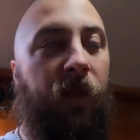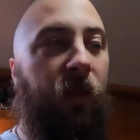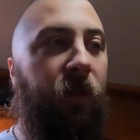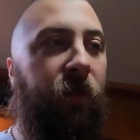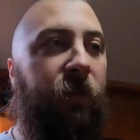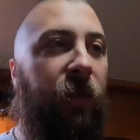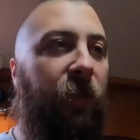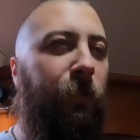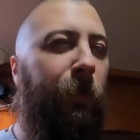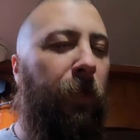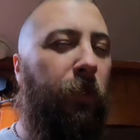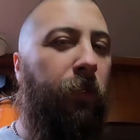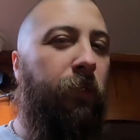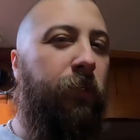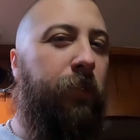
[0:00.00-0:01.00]
This ice
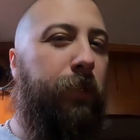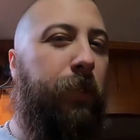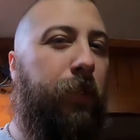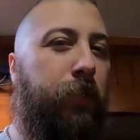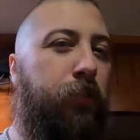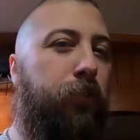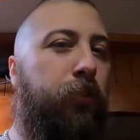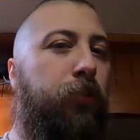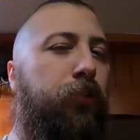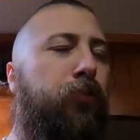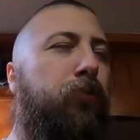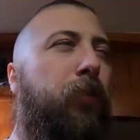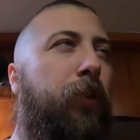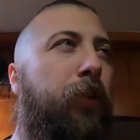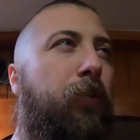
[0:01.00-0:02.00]
maker uses like
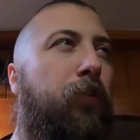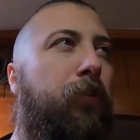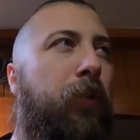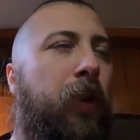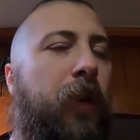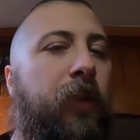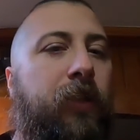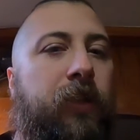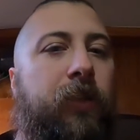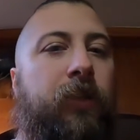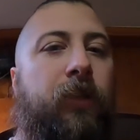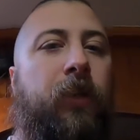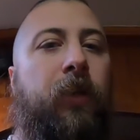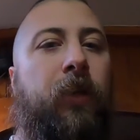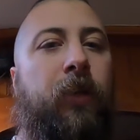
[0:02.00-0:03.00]
200
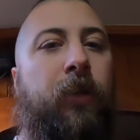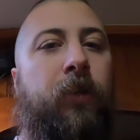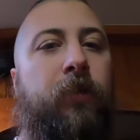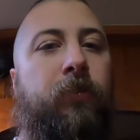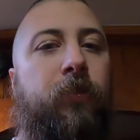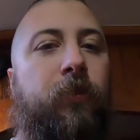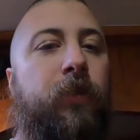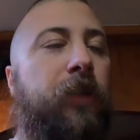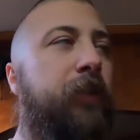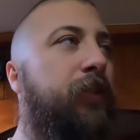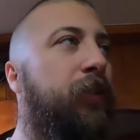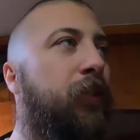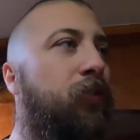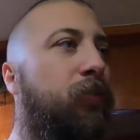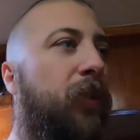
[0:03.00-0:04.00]
watts, so it's not
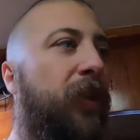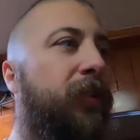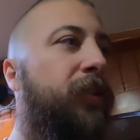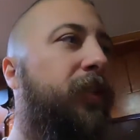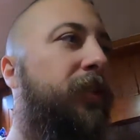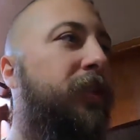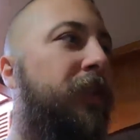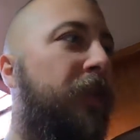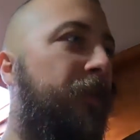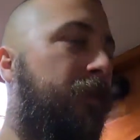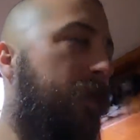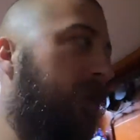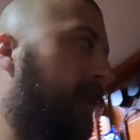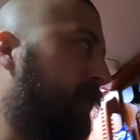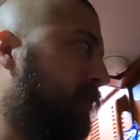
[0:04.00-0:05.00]
too much. It's
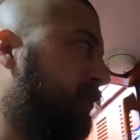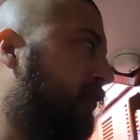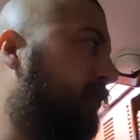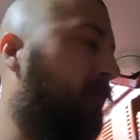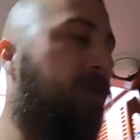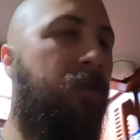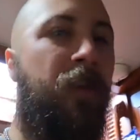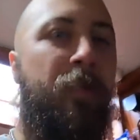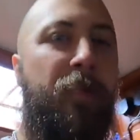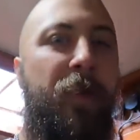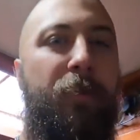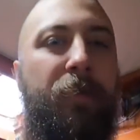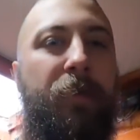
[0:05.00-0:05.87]
enough the solar will keep up